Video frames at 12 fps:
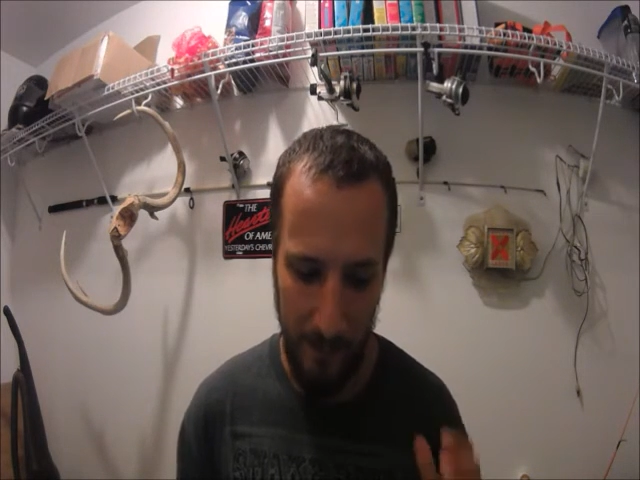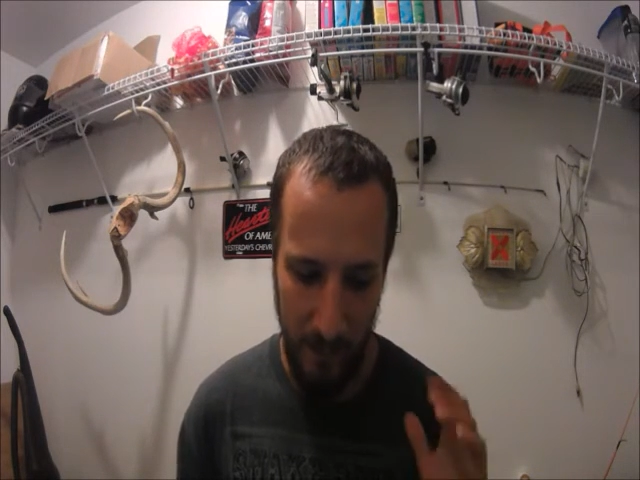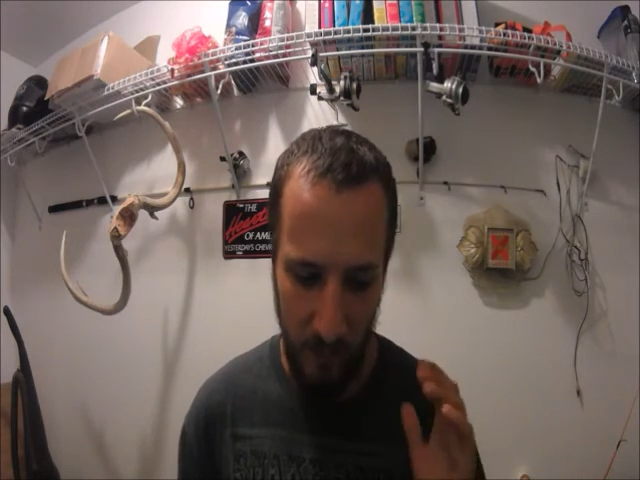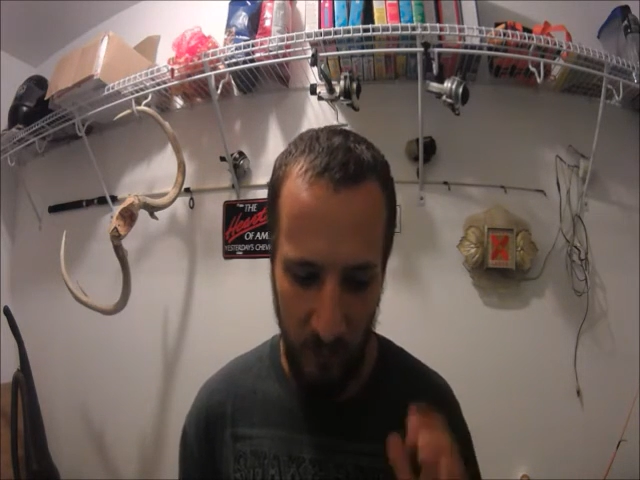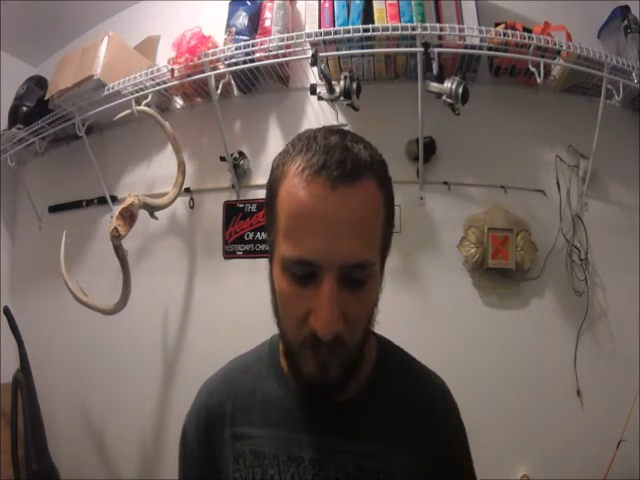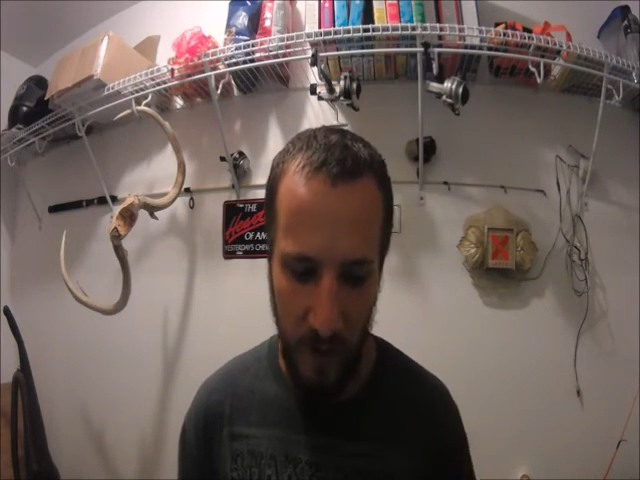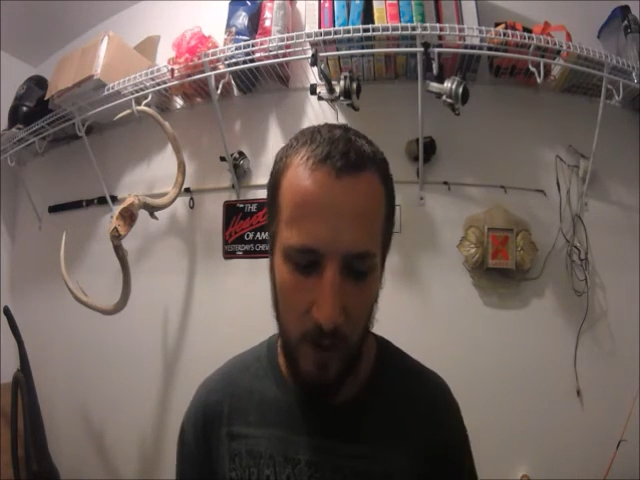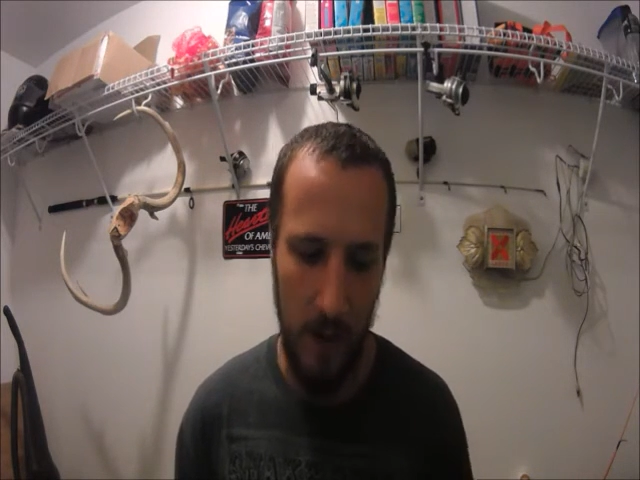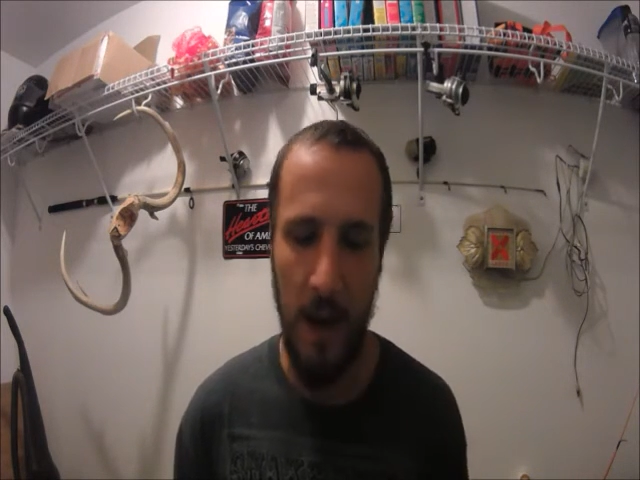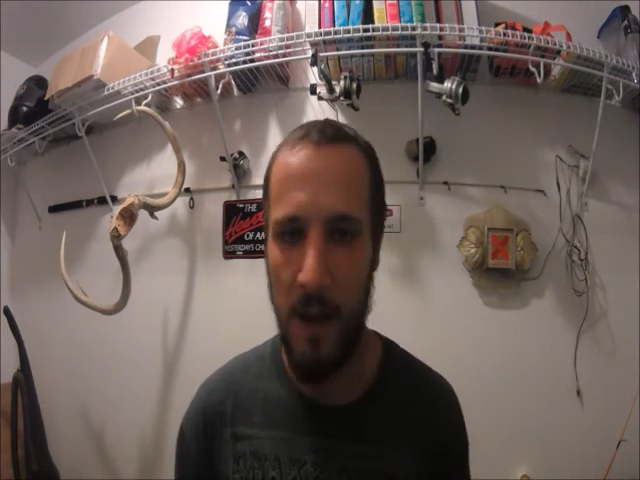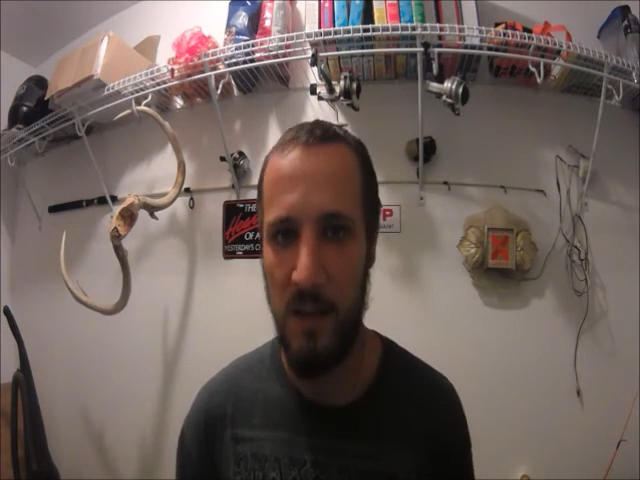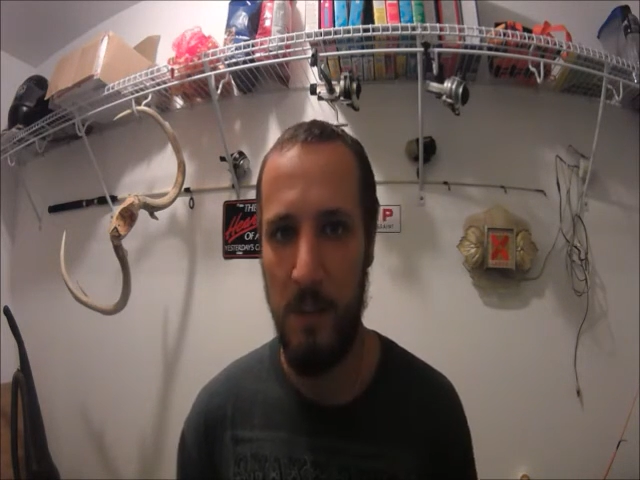Very
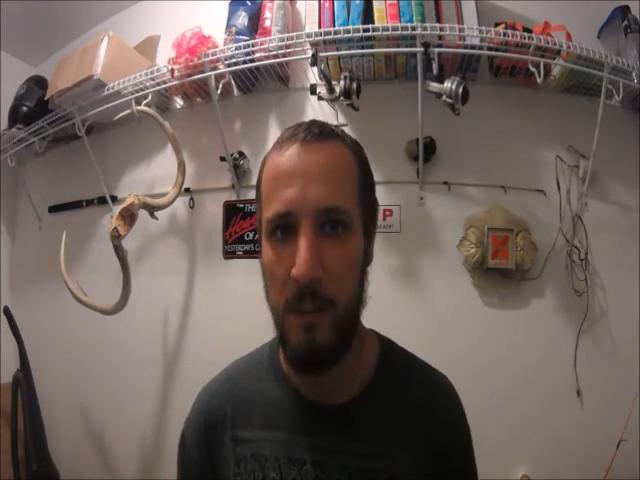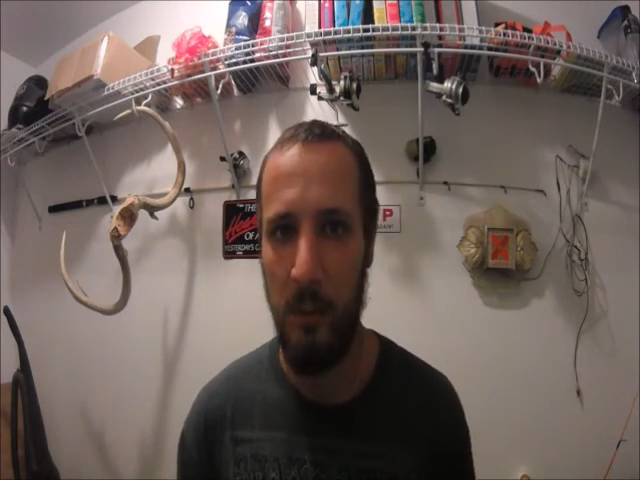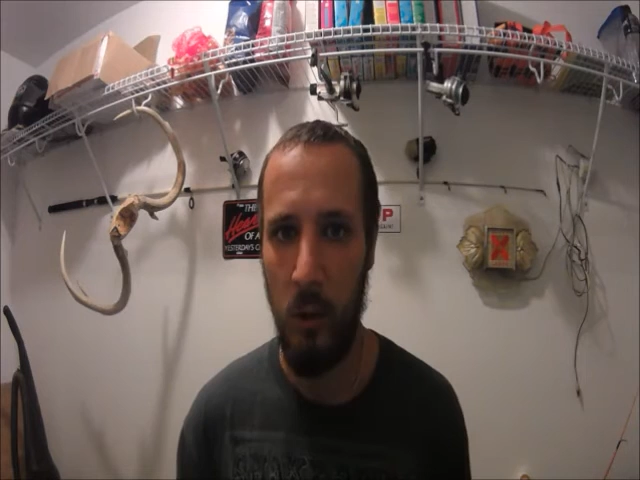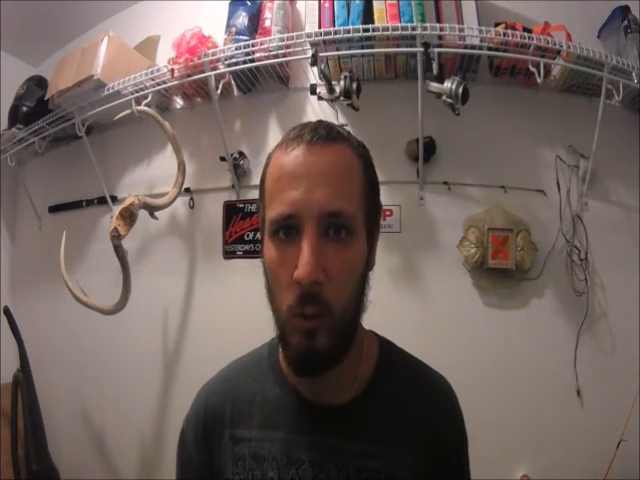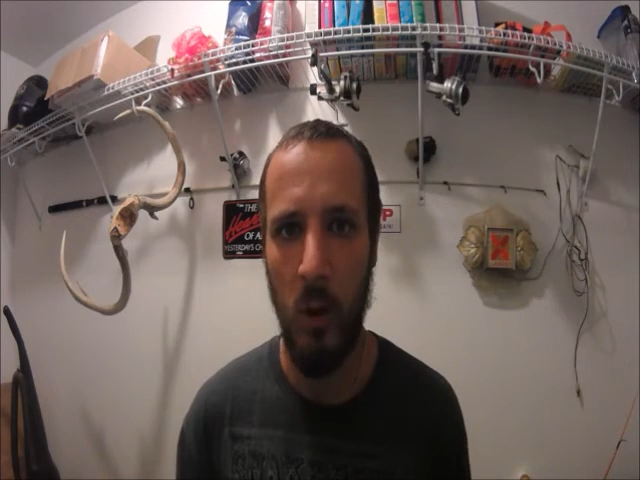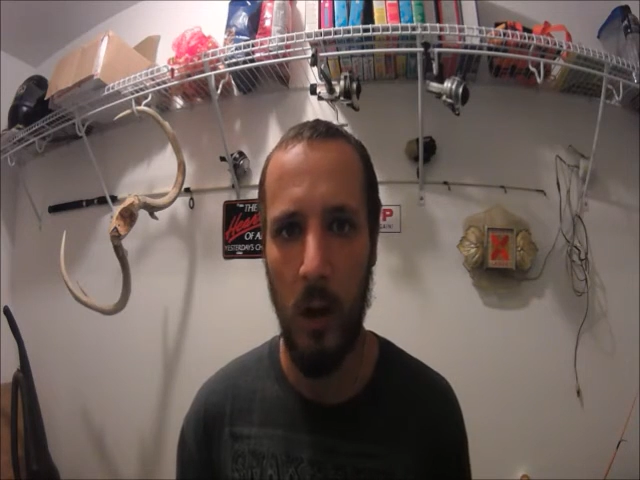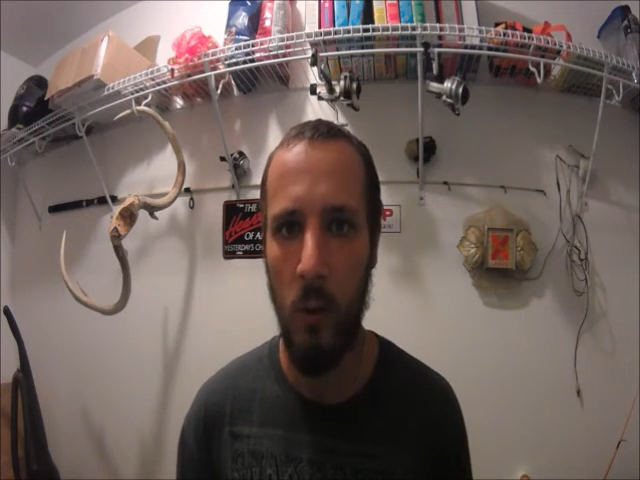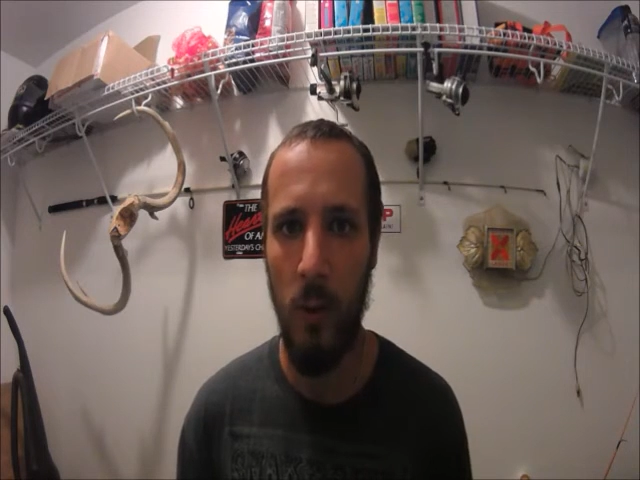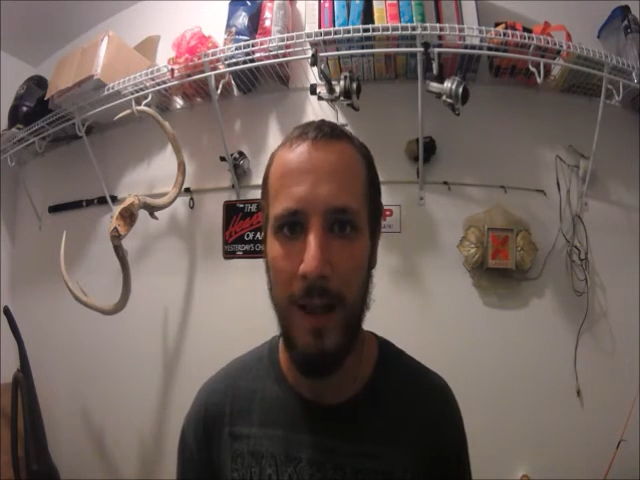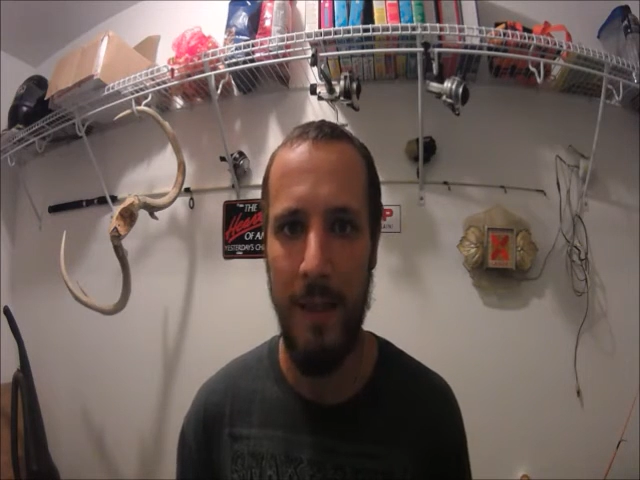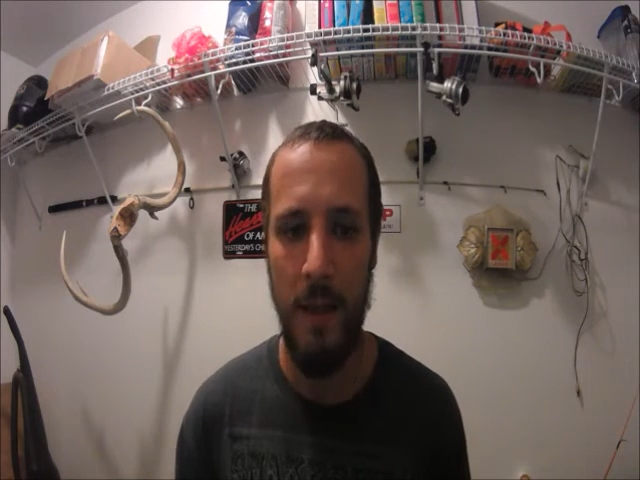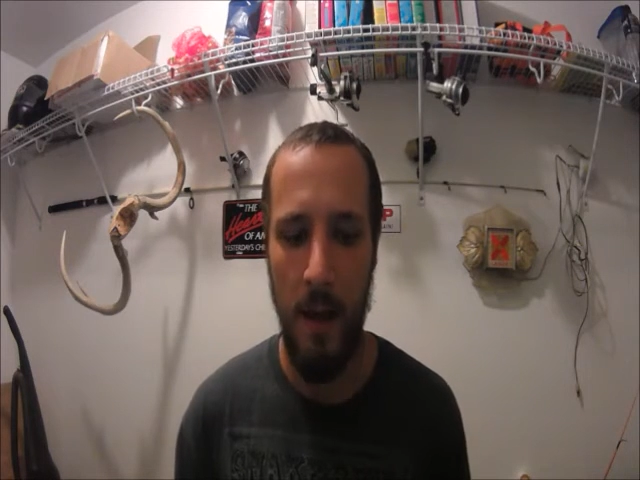nice people to work
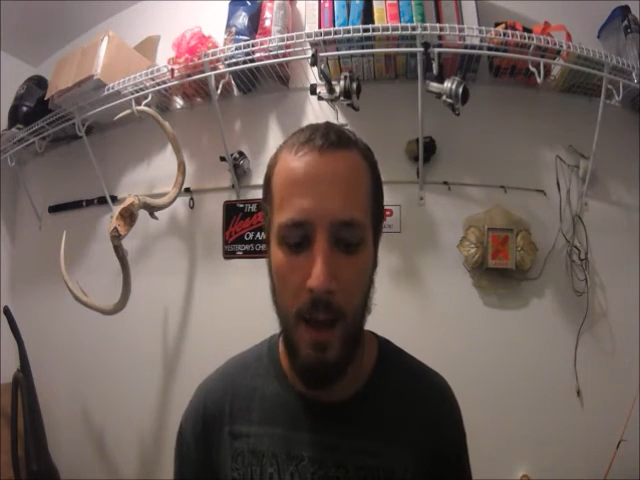with.